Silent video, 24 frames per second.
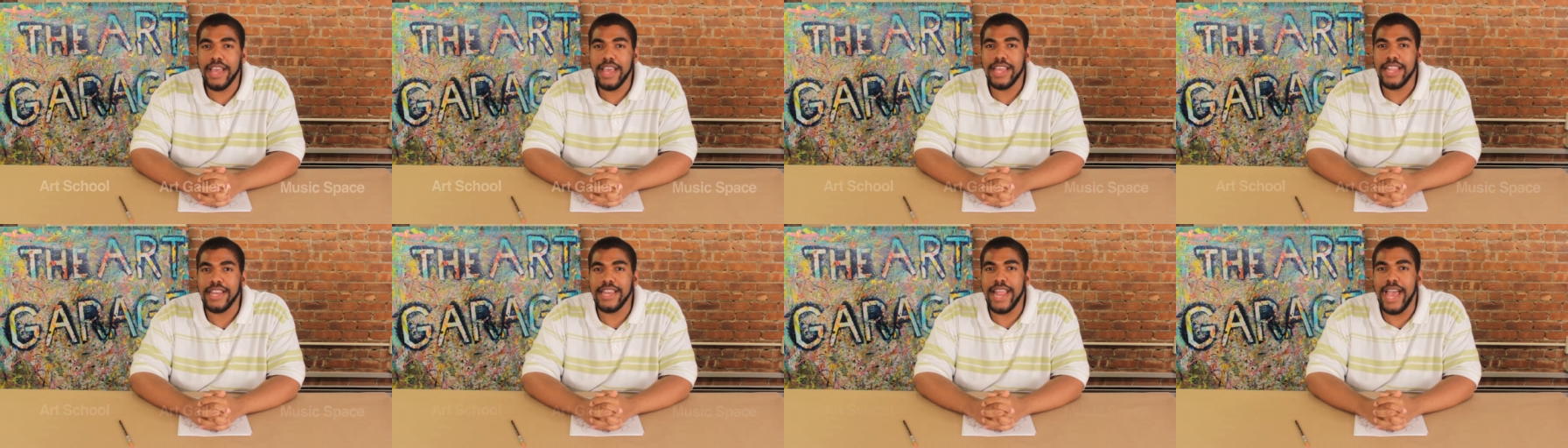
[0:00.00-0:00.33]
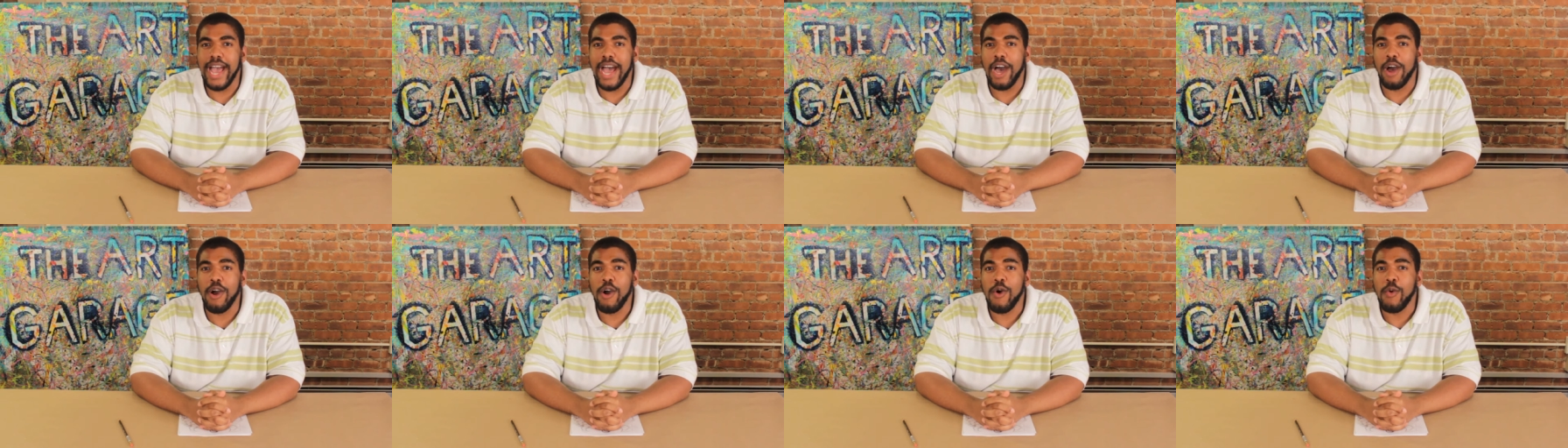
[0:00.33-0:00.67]

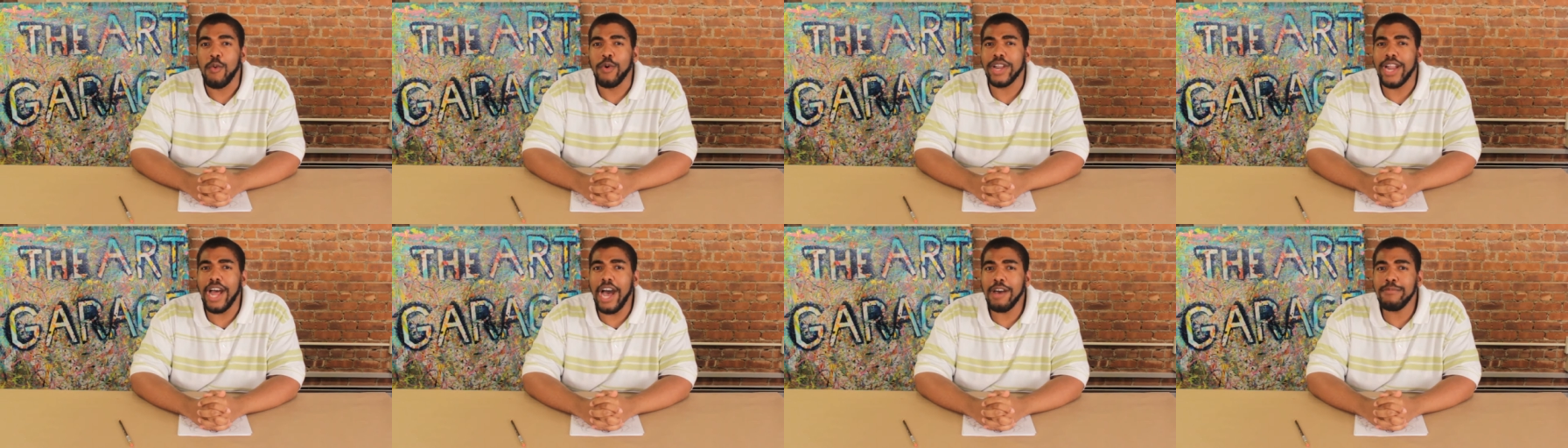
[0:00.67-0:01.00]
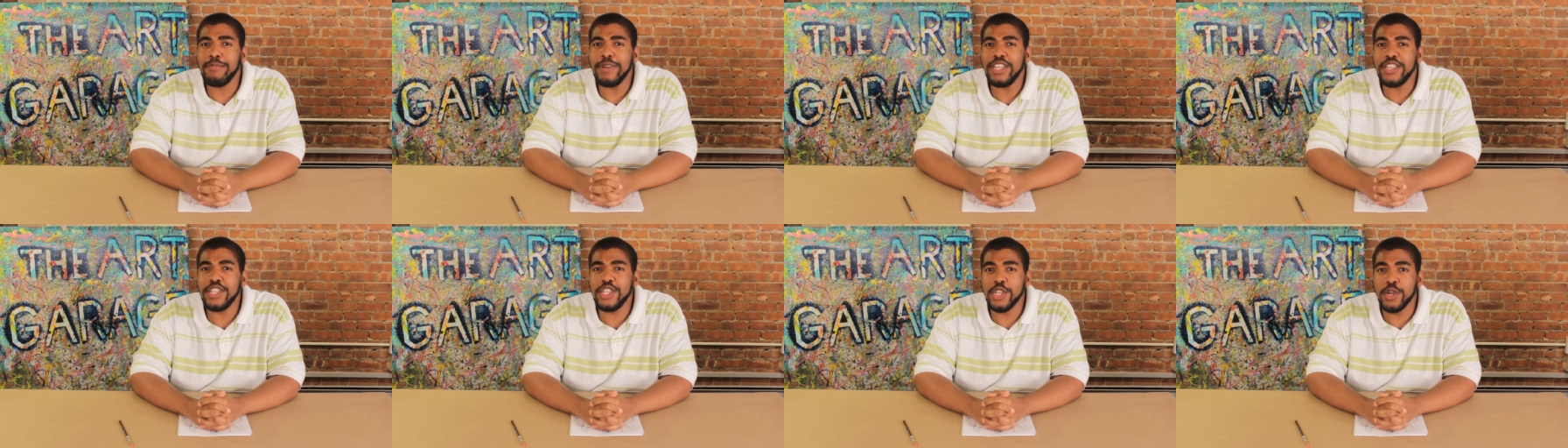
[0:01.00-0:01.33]
Now, what I'll
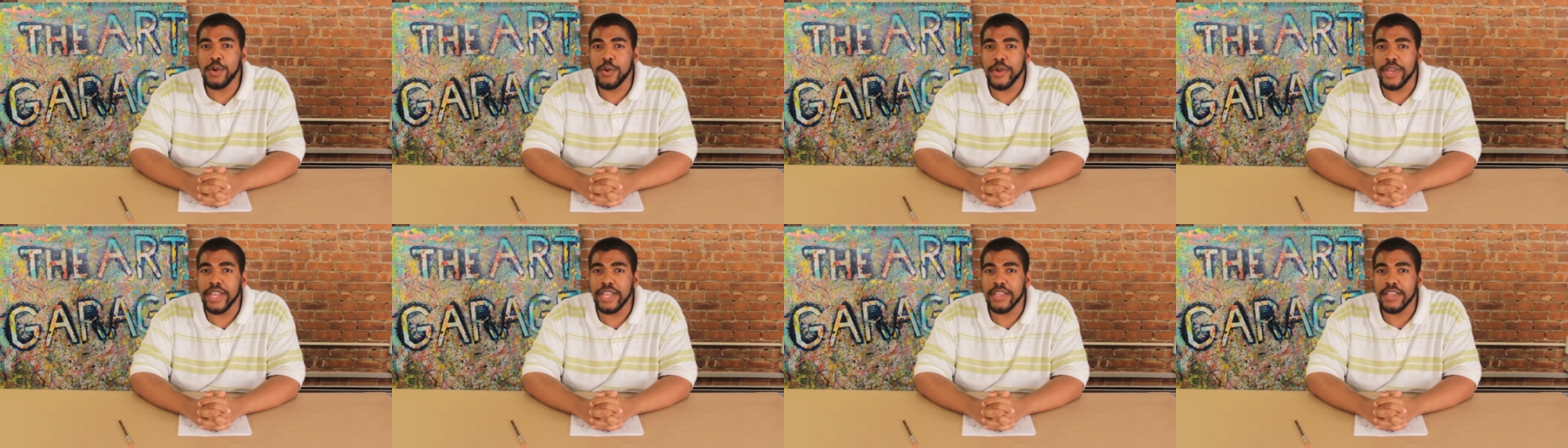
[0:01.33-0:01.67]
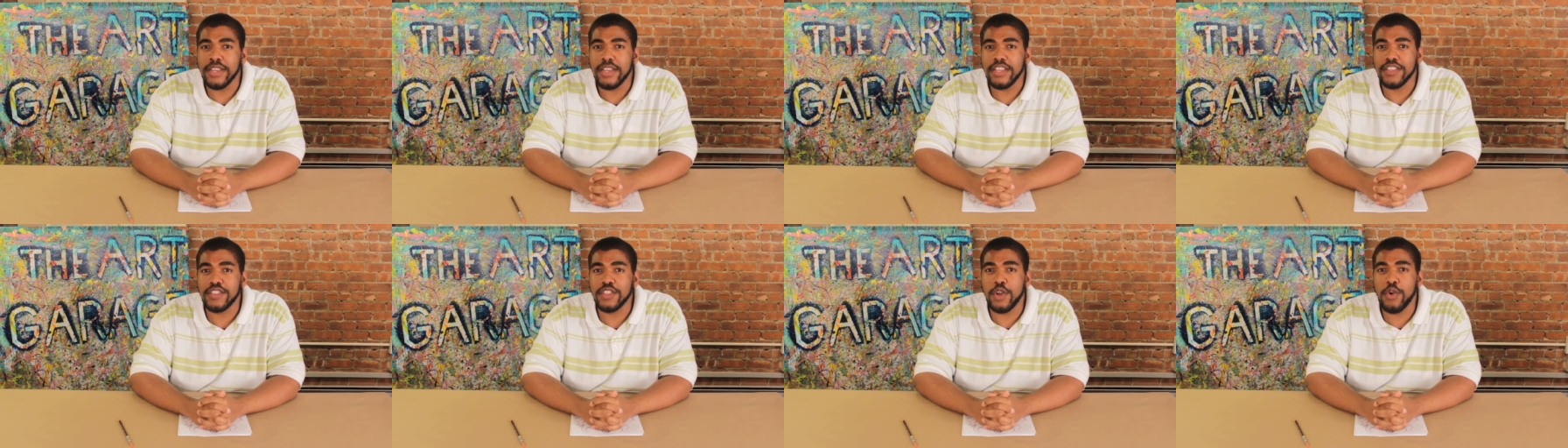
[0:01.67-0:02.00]
be doing
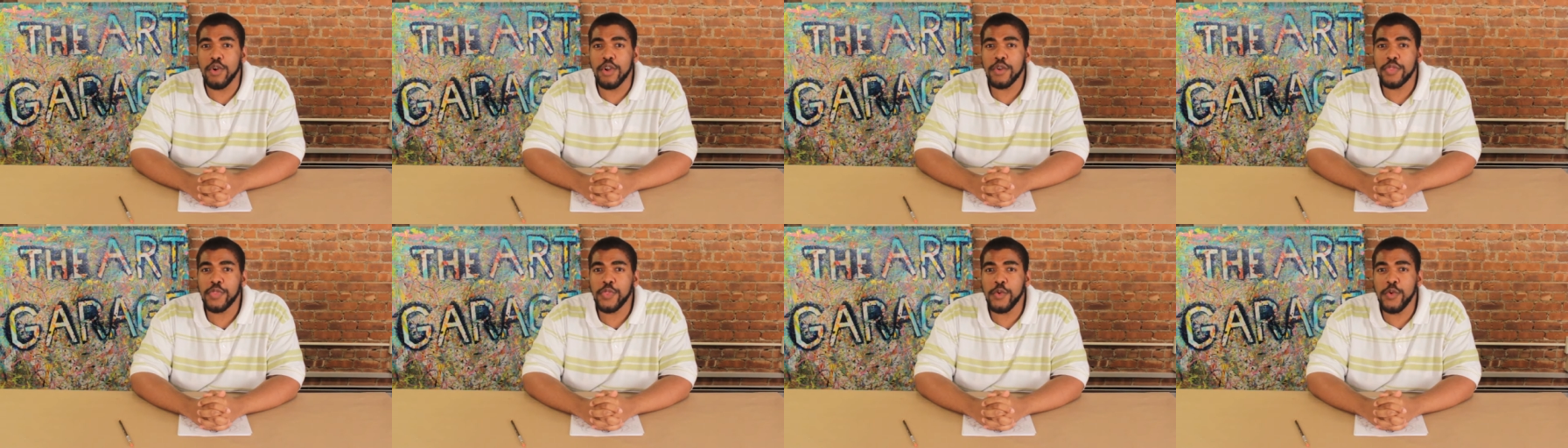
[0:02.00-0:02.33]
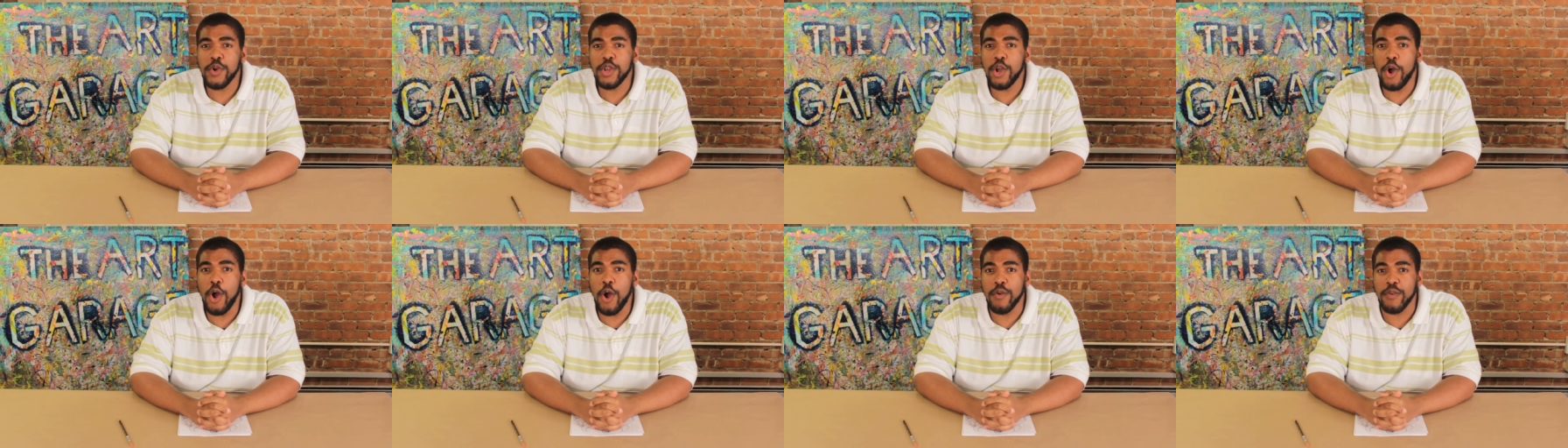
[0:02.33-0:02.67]
is going through
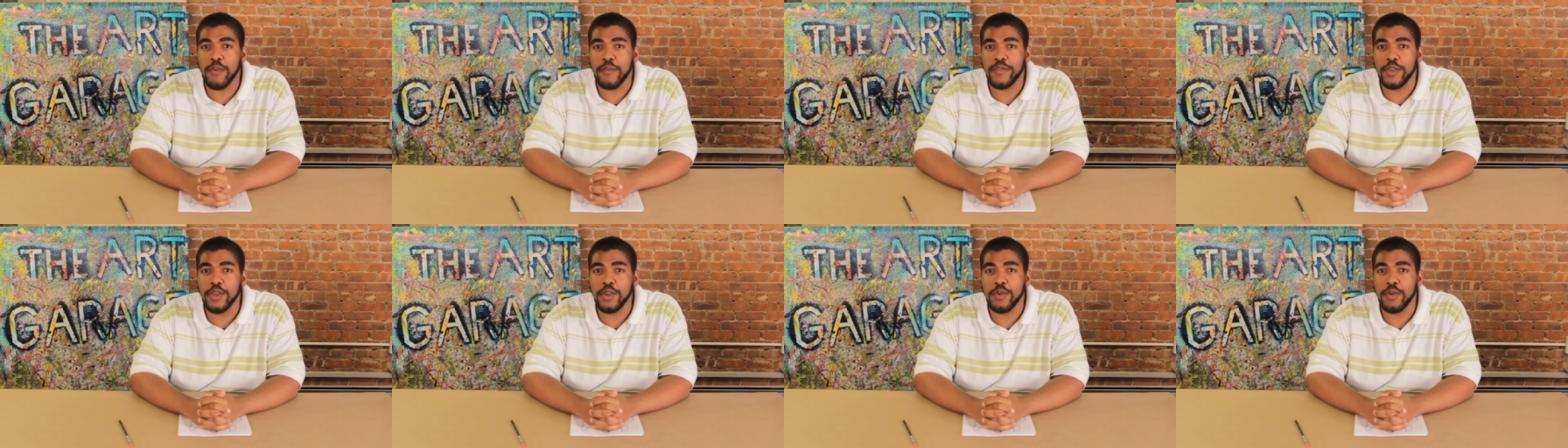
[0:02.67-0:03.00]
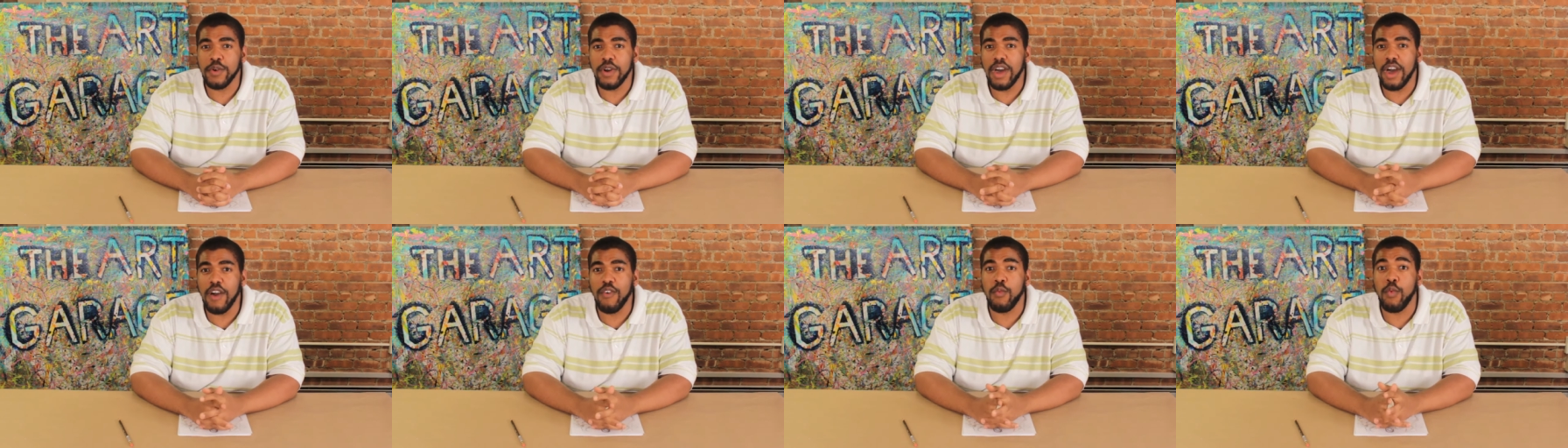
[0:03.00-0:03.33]
an overview
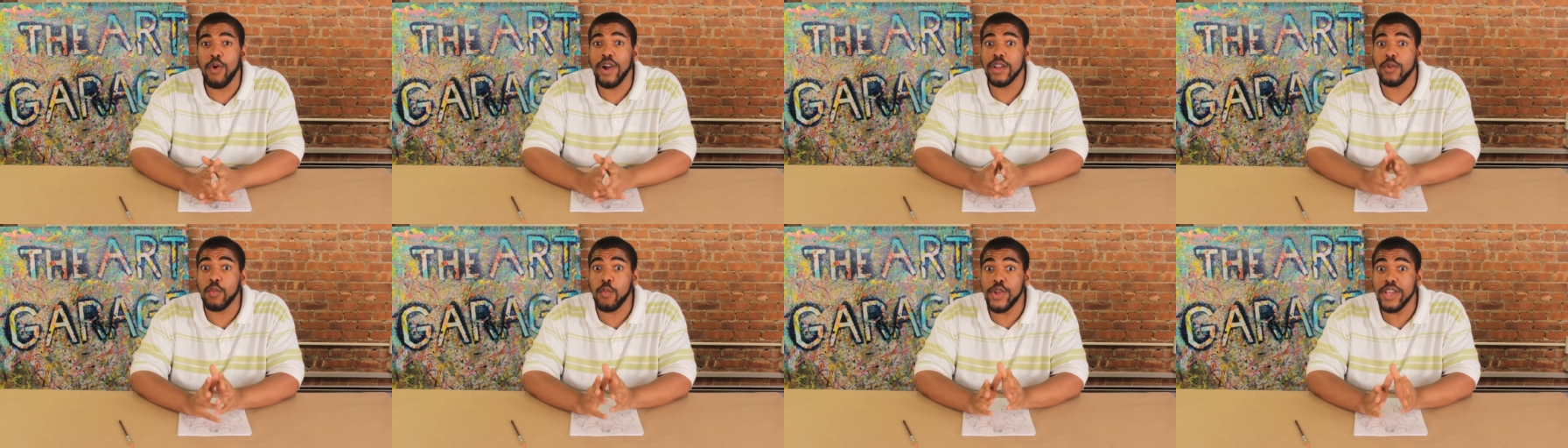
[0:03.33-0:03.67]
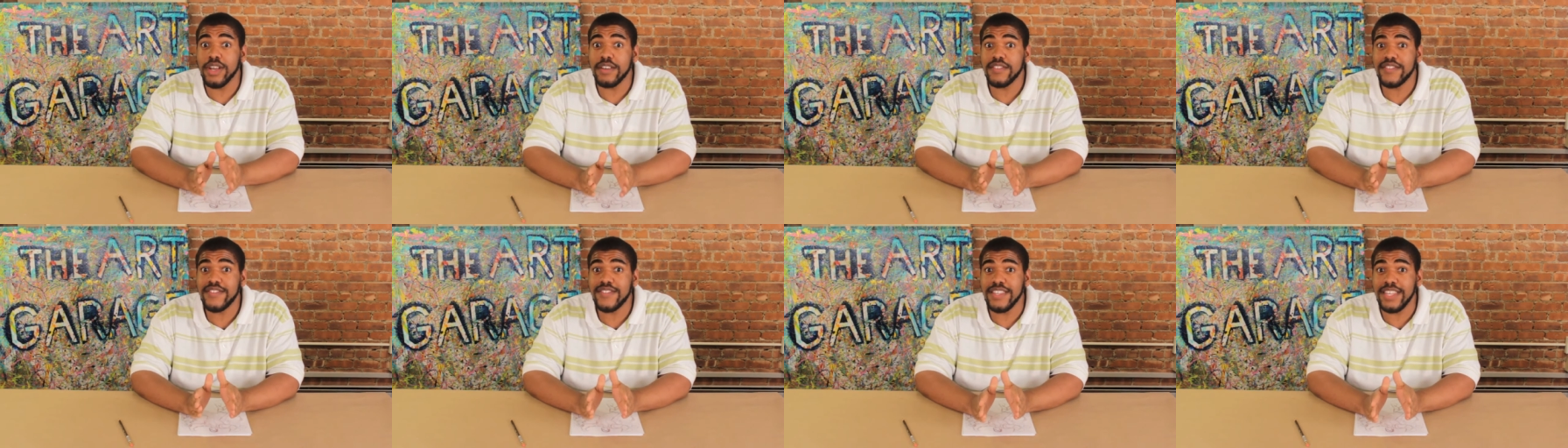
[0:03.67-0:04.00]
of what
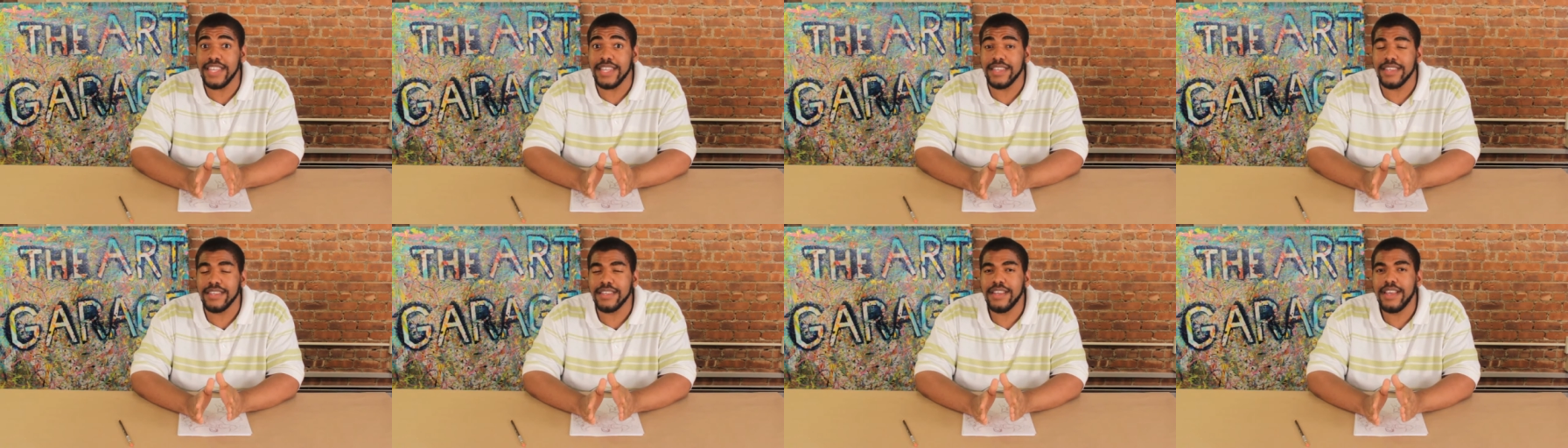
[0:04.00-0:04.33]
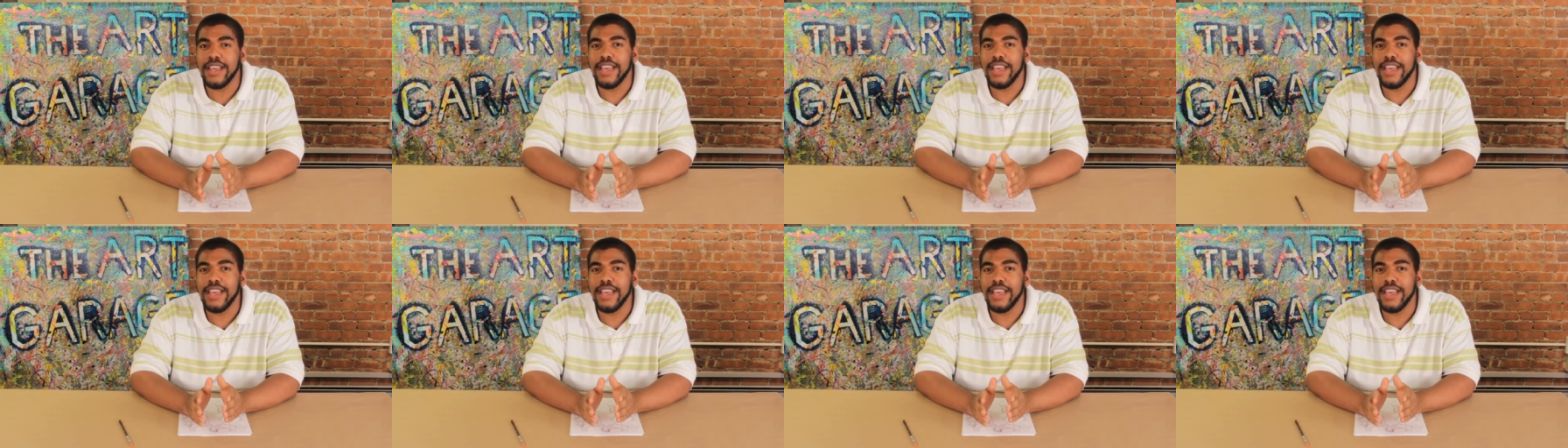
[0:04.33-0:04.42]
we'll see